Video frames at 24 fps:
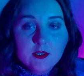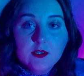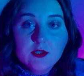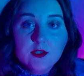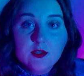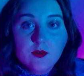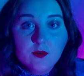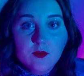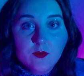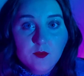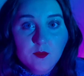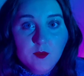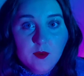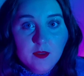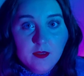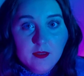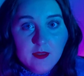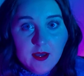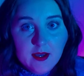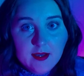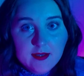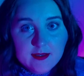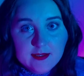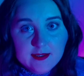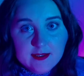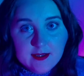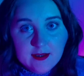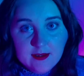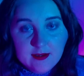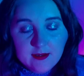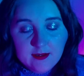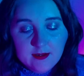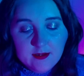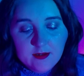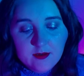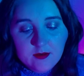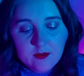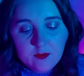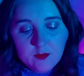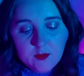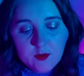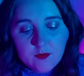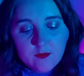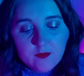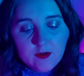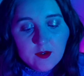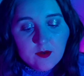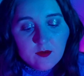So with that said,
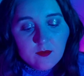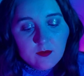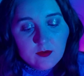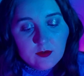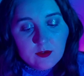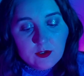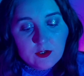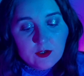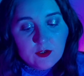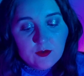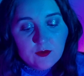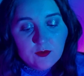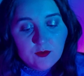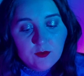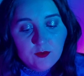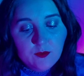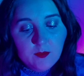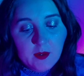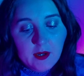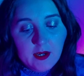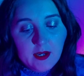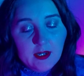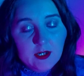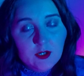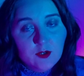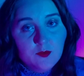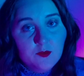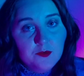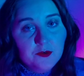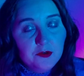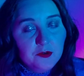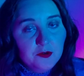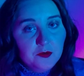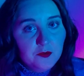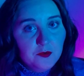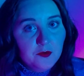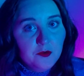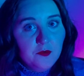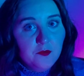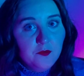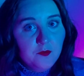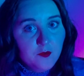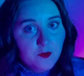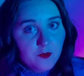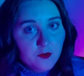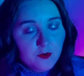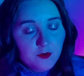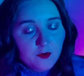moving on to my
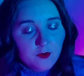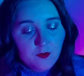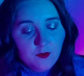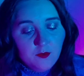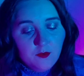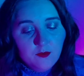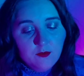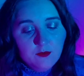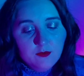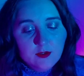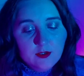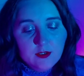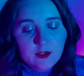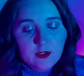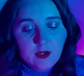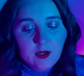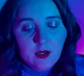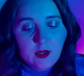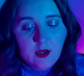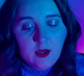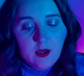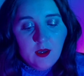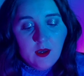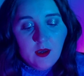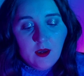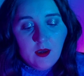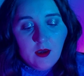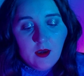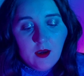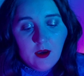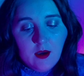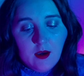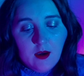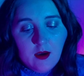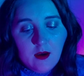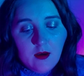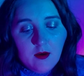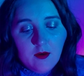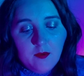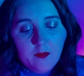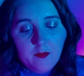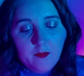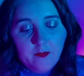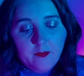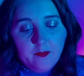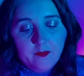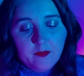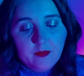2024 goals,
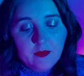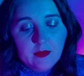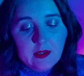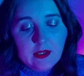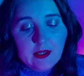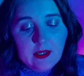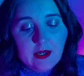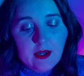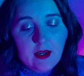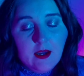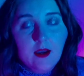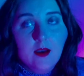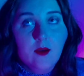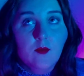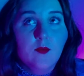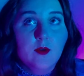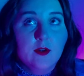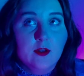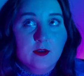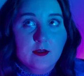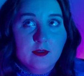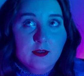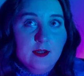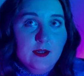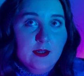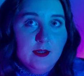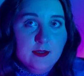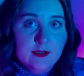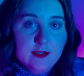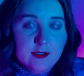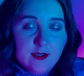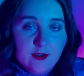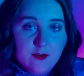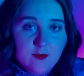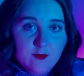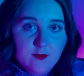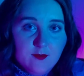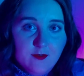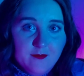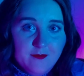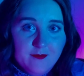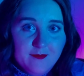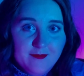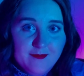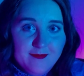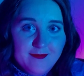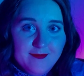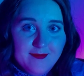I want a cleaning schedule.
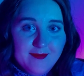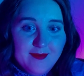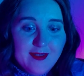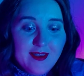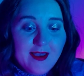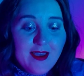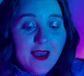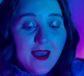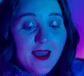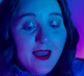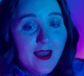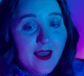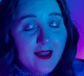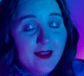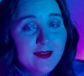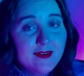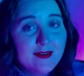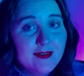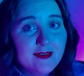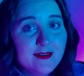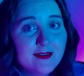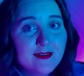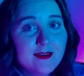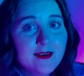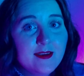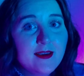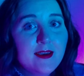And